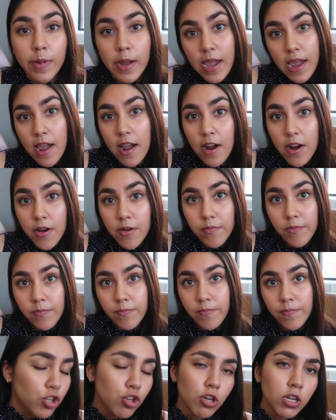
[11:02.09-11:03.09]
my
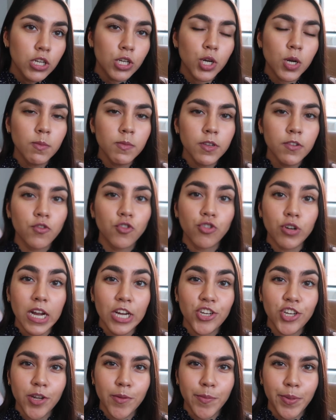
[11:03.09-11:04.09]
hair. So in terms of
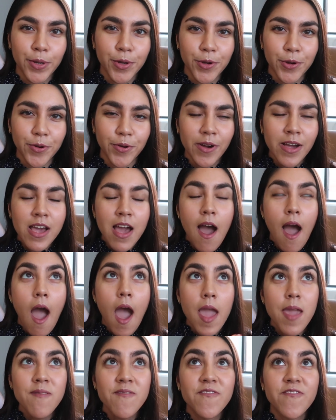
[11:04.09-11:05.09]
dry shampoo,
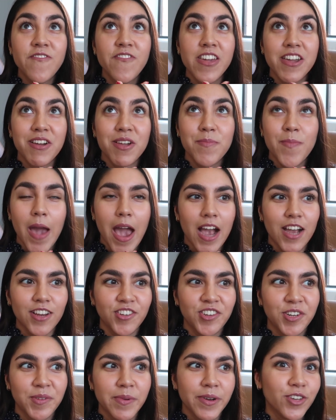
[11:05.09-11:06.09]
I am very
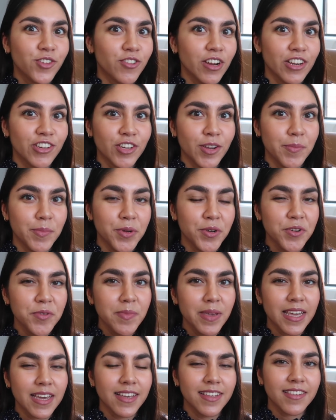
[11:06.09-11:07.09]
passionate about dry shampoo
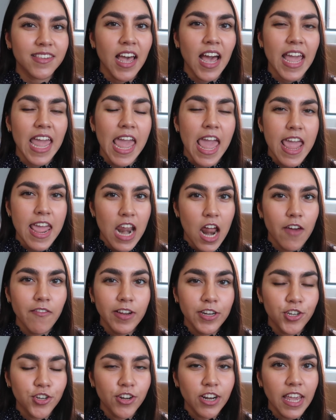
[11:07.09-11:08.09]
because I hate
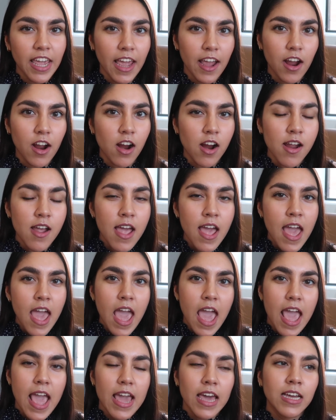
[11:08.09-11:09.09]
having dirty hair,
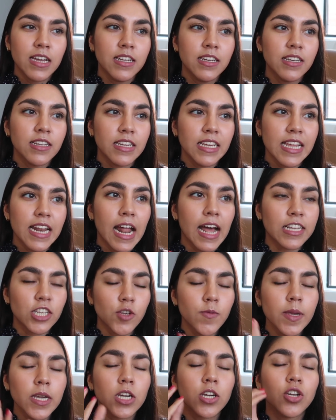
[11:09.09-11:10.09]
and it
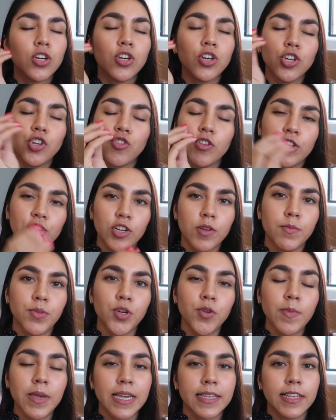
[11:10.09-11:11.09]
has to be a good dry
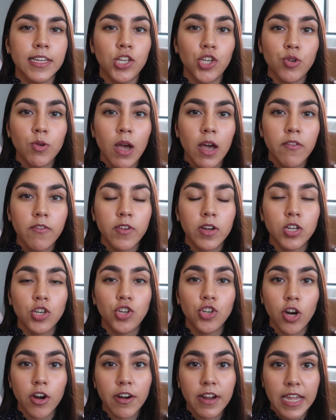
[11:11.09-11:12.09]
shampoo because I do
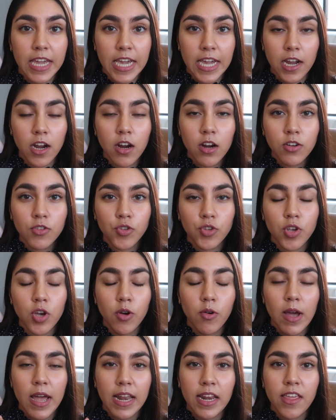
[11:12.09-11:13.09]
have dark hair,
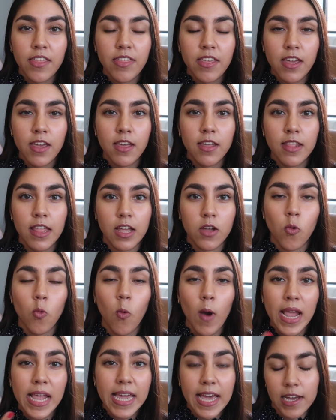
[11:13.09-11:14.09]
so anything like a
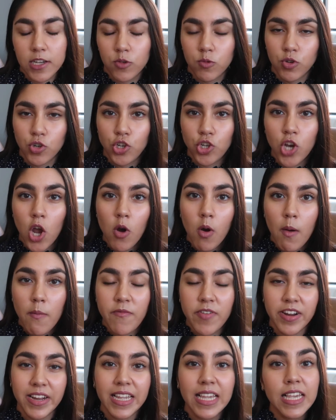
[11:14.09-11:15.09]
white cast will show
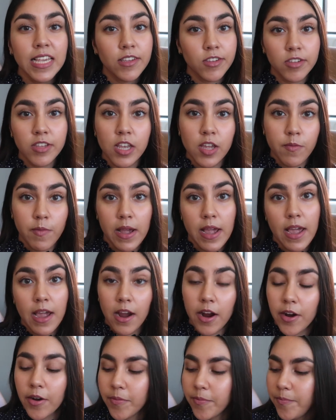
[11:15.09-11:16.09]
up very easily in my
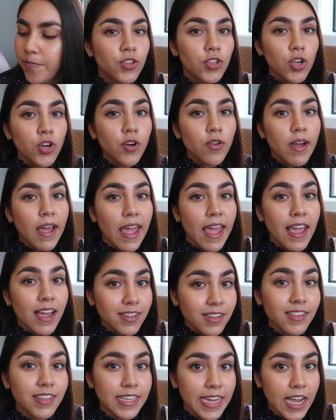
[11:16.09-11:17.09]
hair. So
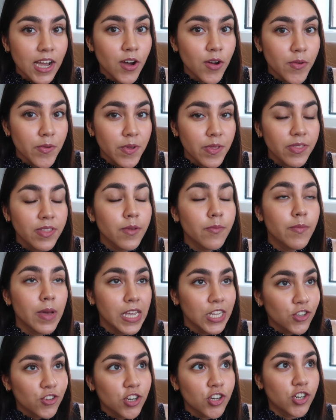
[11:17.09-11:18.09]
hands down, the
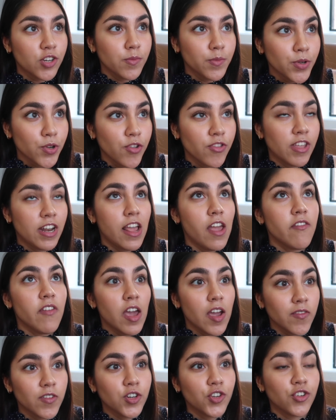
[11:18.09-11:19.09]
best dry shampoo that I've
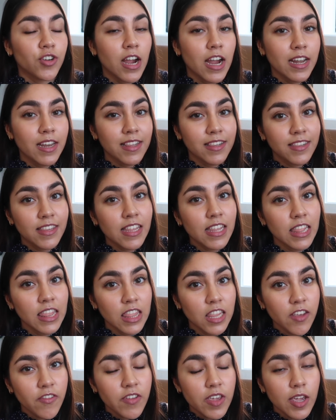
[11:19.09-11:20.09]
ever tried is the
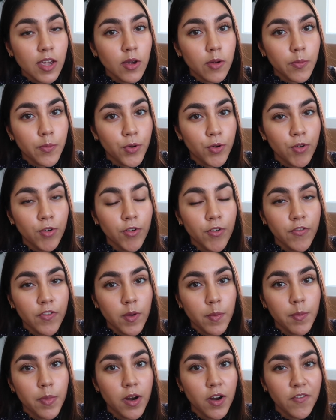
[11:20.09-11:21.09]
Living Proof
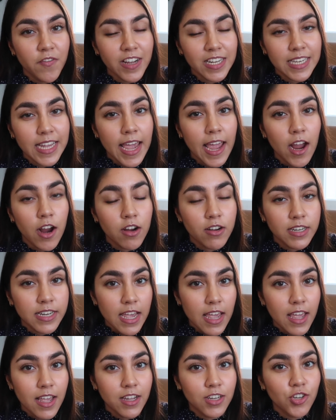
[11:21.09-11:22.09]
Perfect Hair
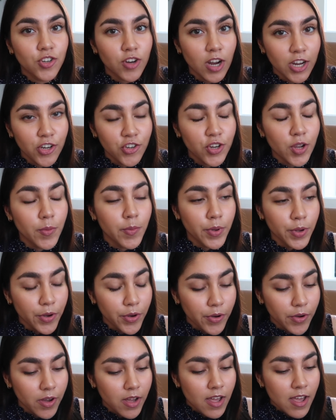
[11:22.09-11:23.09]
Day Dry
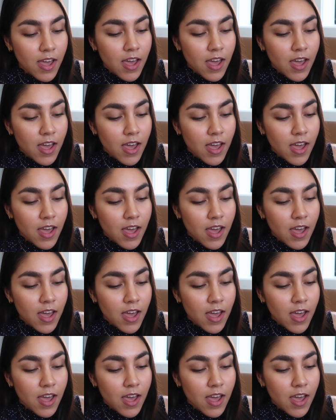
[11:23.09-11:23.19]
Shampoo.